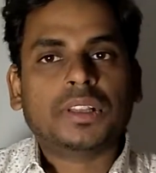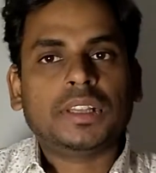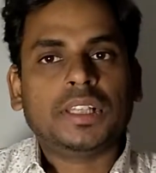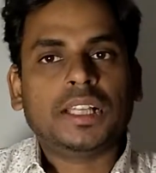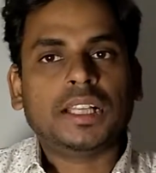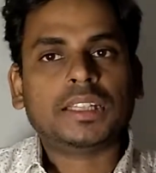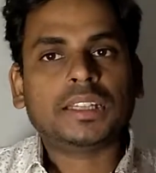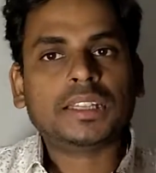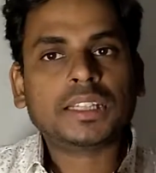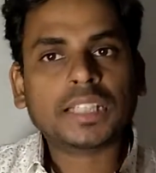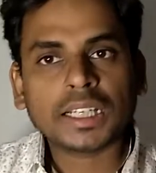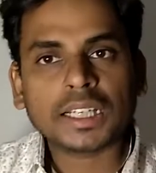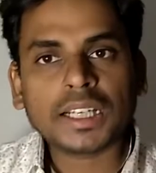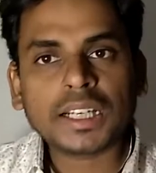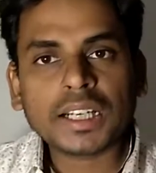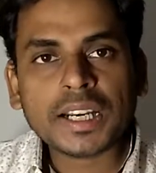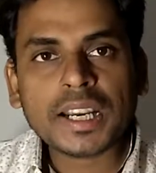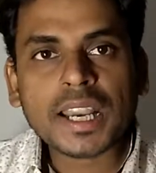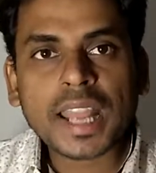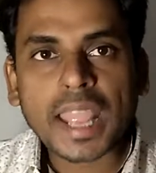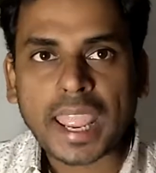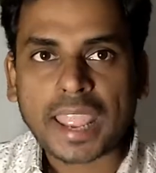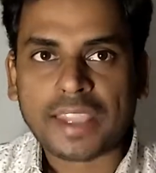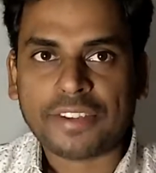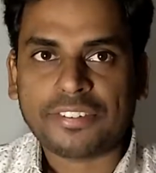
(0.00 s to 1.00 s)
The
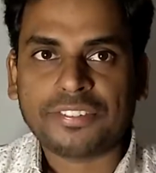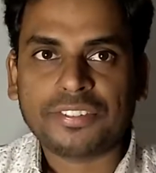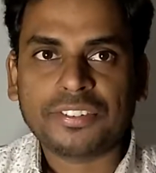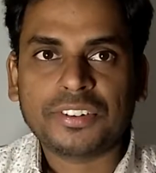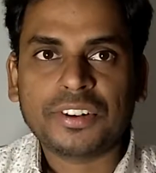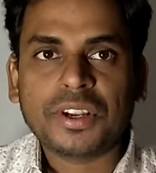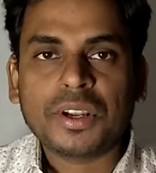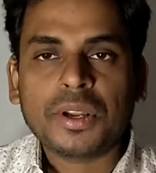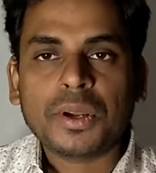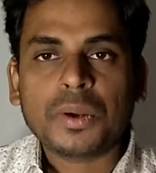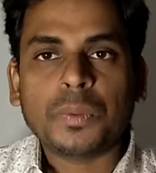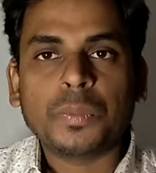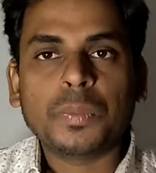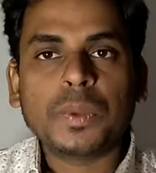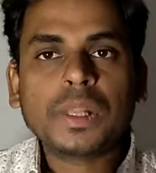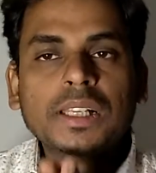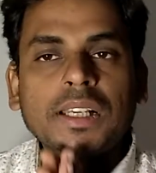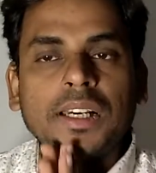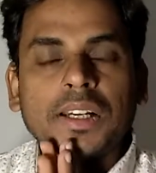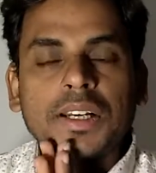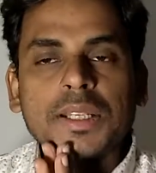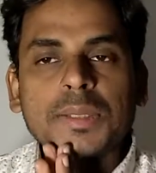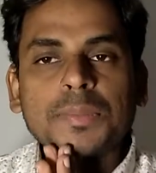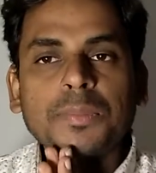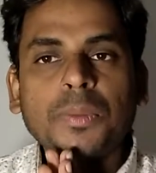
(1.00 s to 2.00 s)
third F will
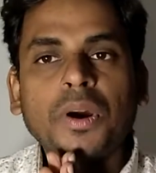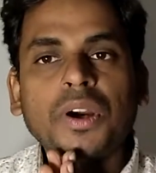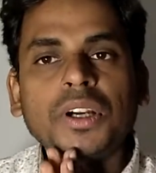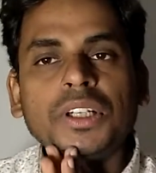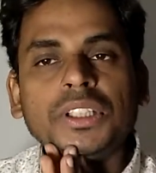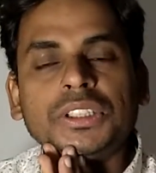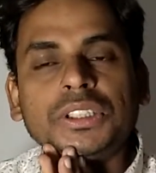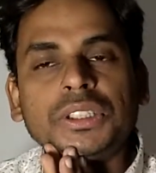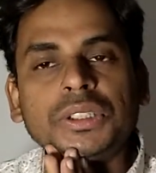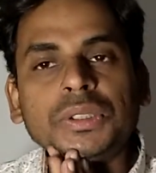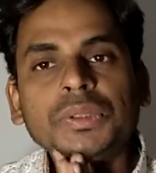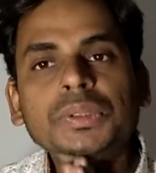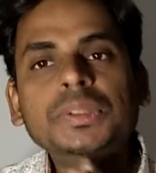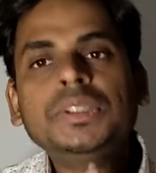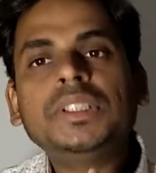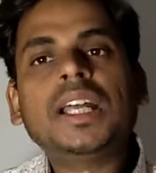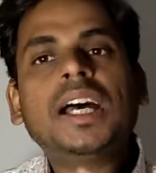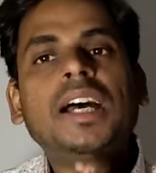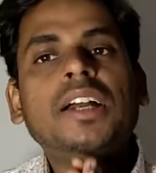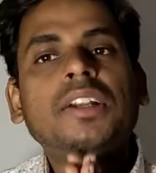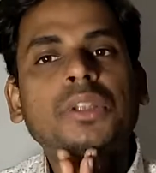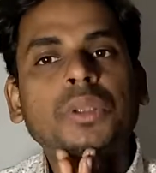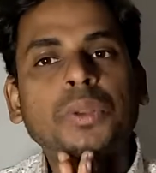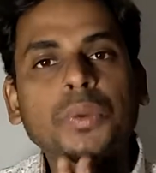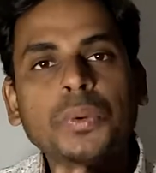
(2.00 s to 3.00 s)
correspond to
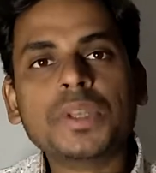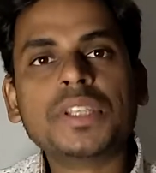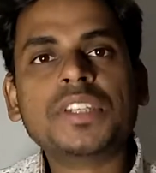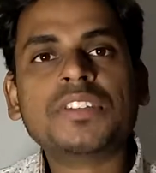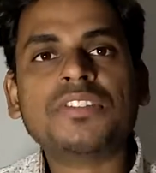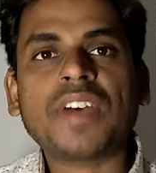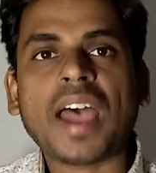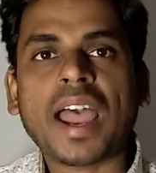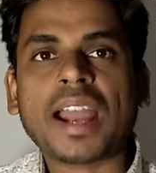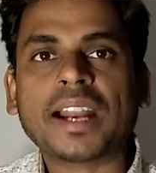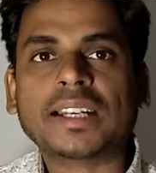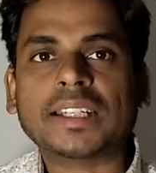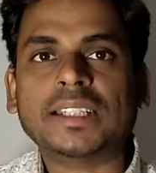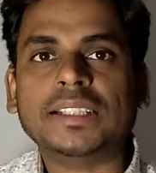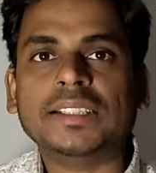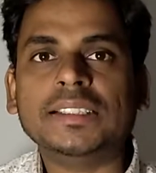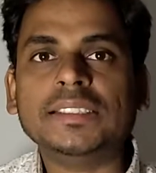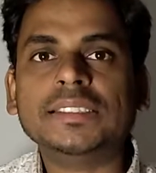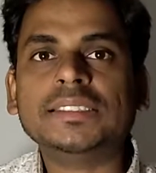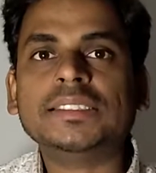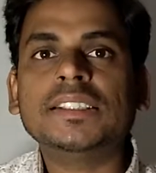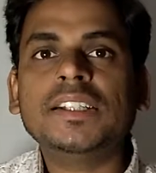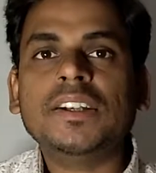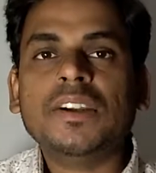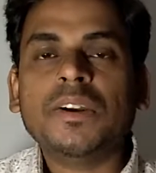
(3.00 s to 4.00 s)
the those
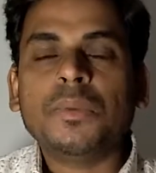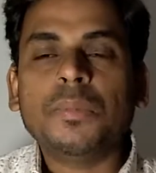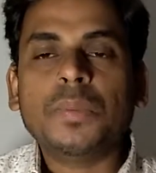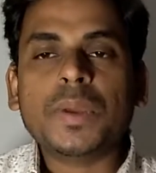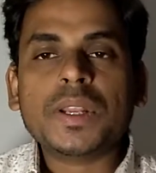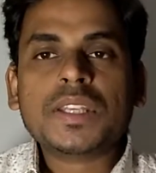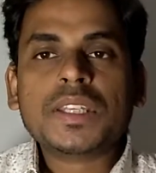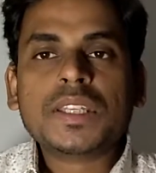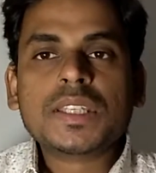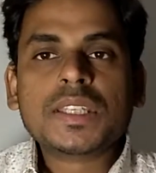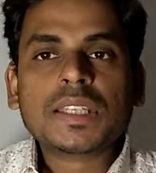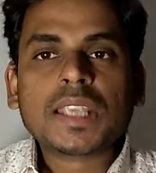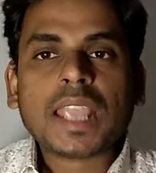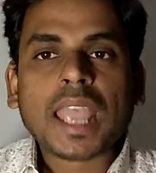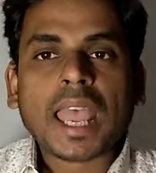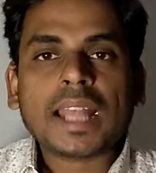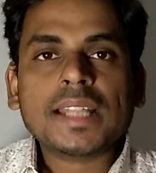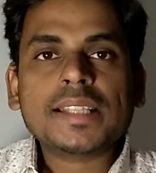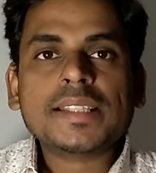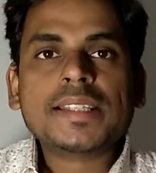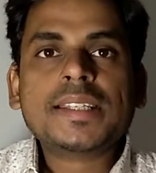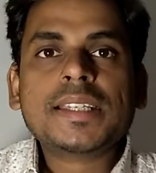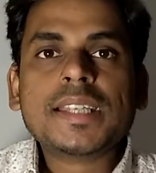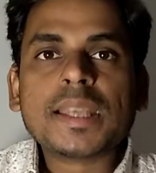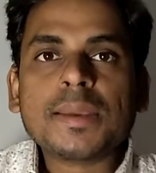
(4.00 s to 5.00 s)
factors which
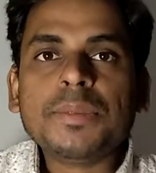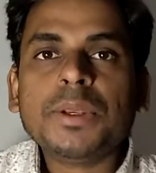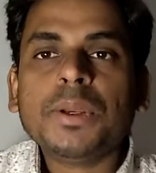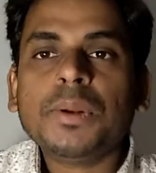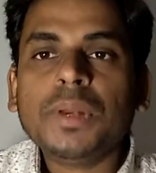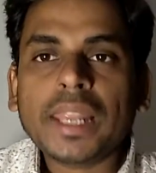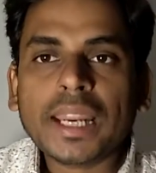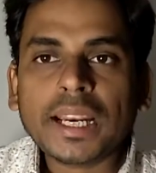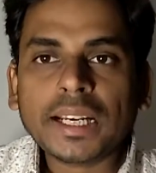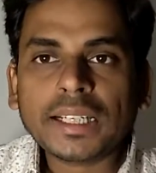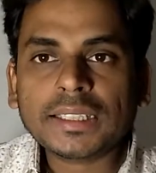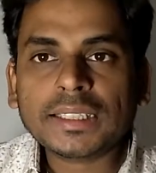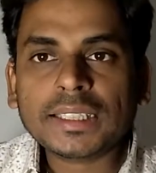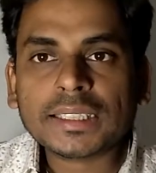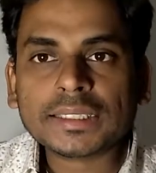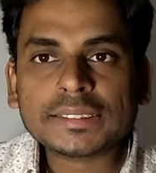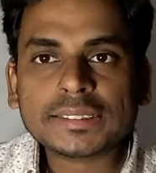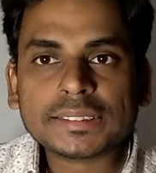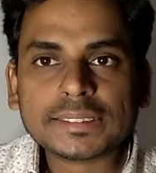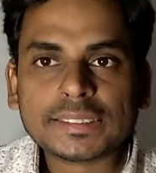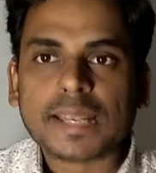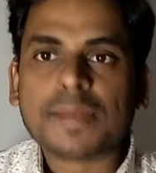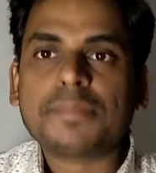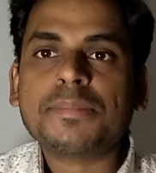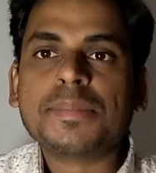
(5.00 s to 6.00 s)
can stimulate the
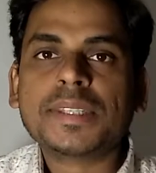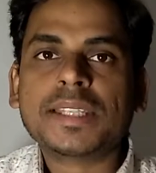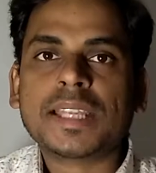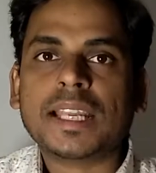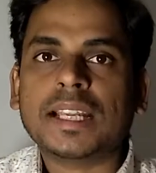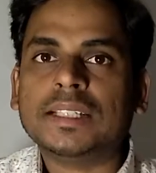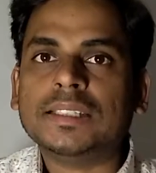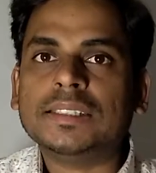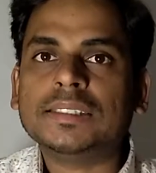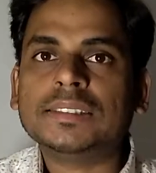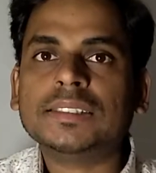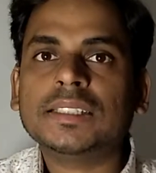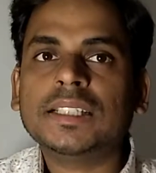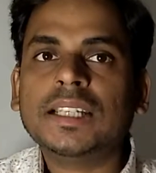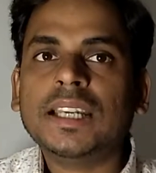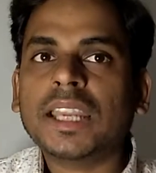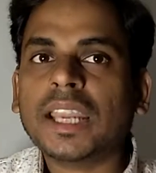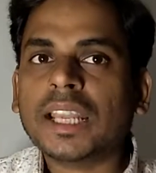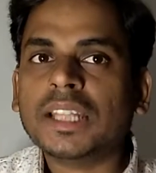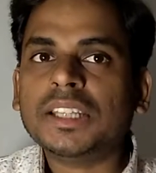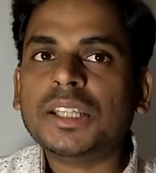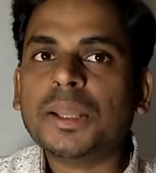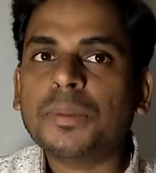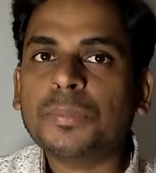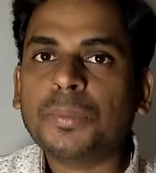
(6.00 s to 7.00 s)
stem cells
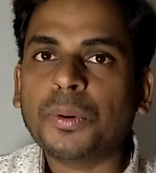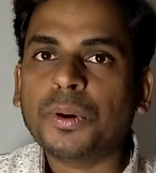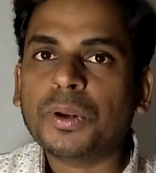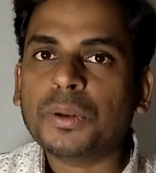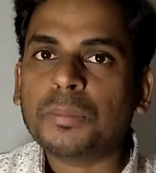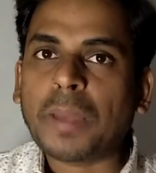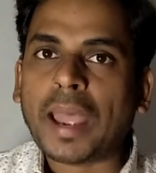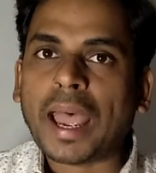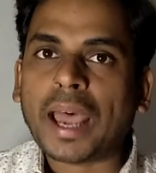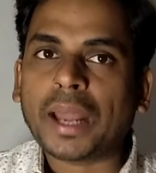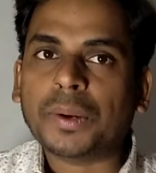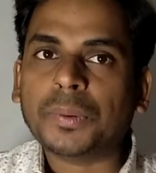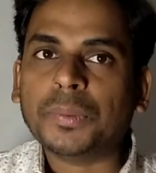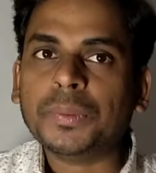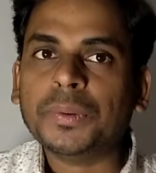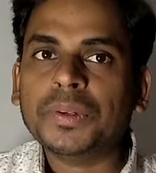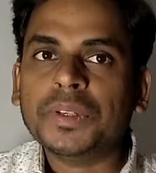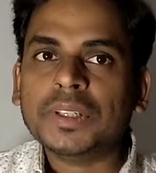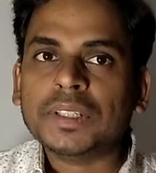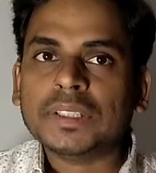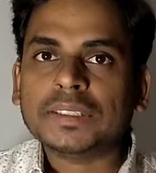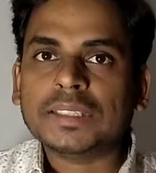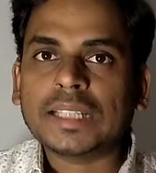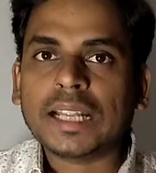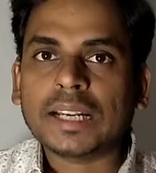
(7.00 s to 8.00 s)
in the bone marrow,
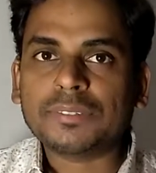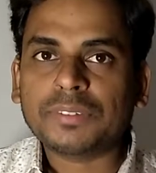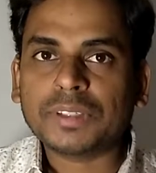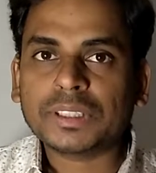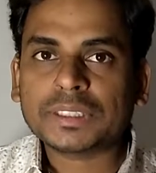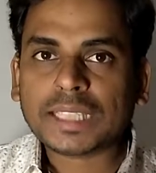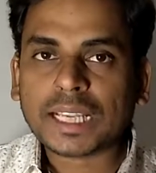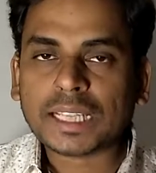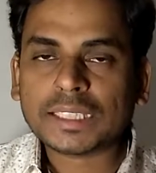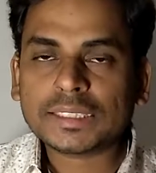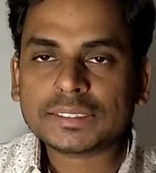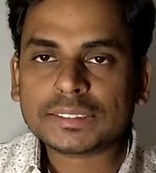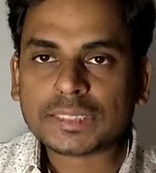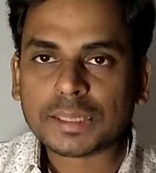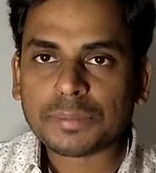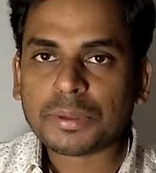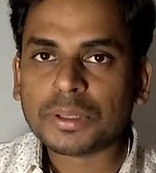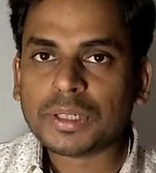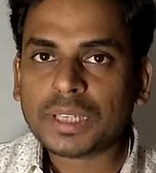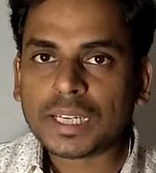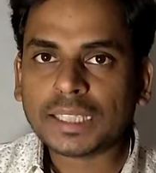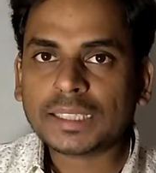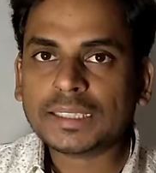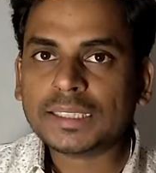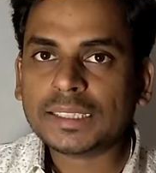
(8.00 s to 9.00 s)
that which can
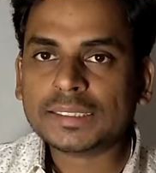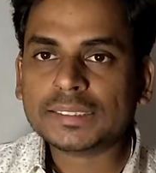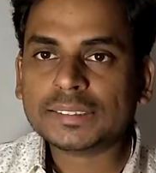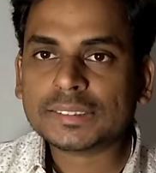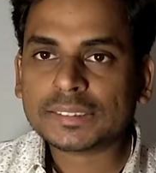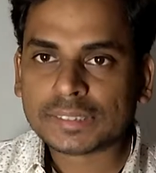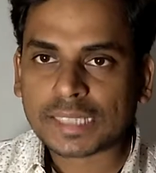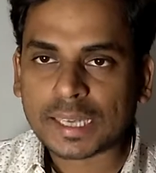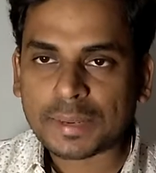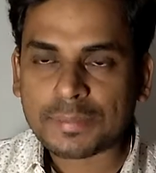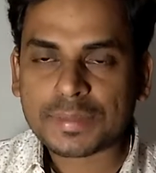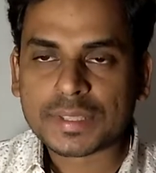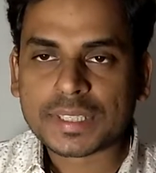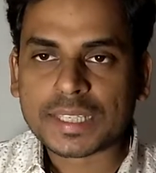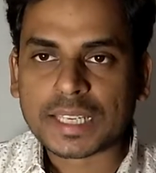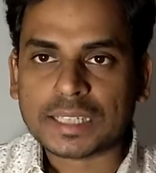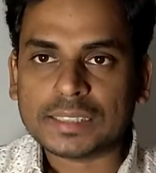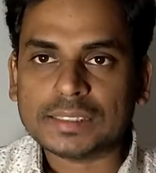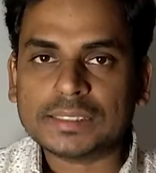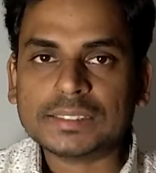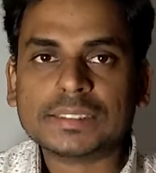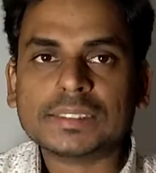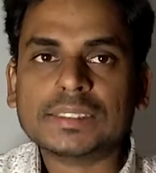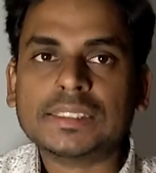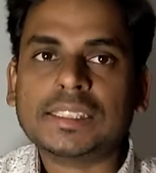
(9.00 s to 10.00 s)
stimulate the stem
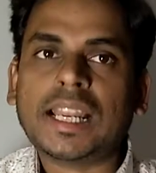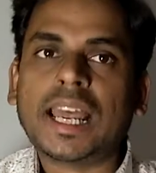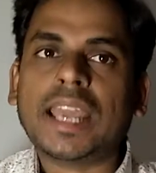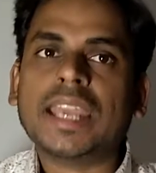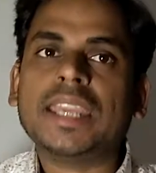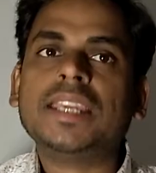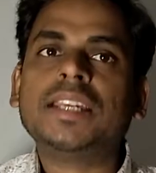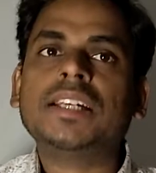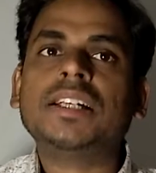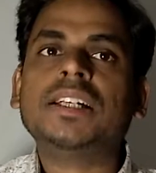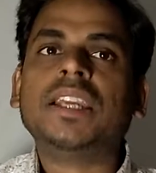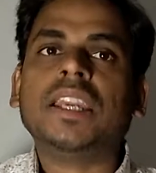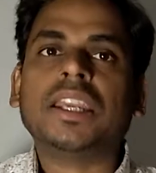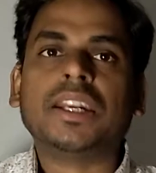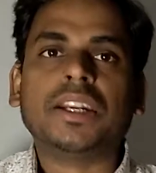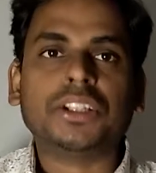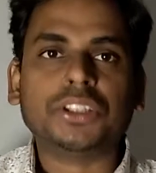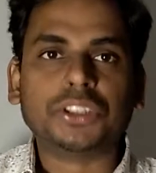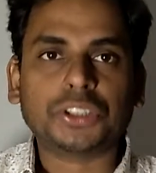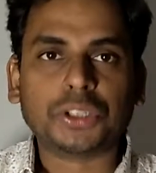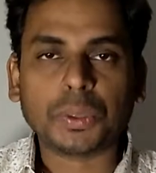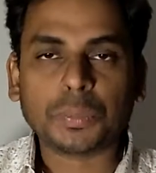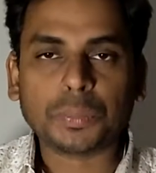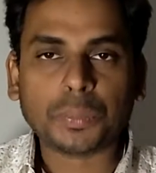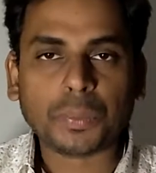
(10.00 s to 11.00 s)
cells like
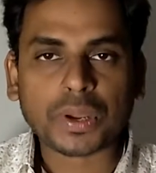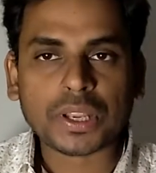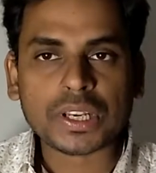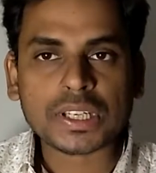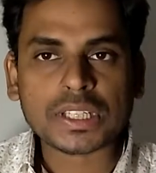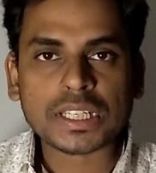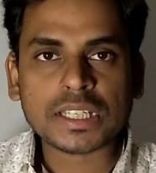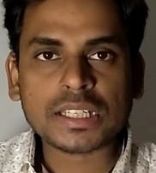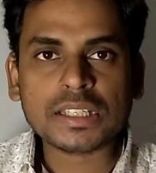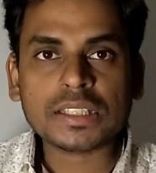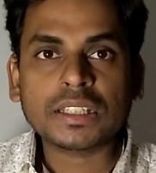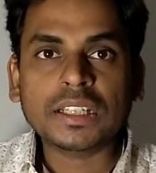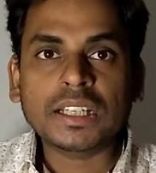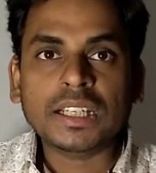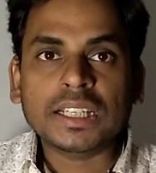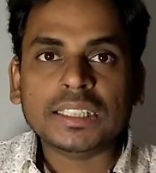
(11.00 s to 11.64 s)
erythropoietin,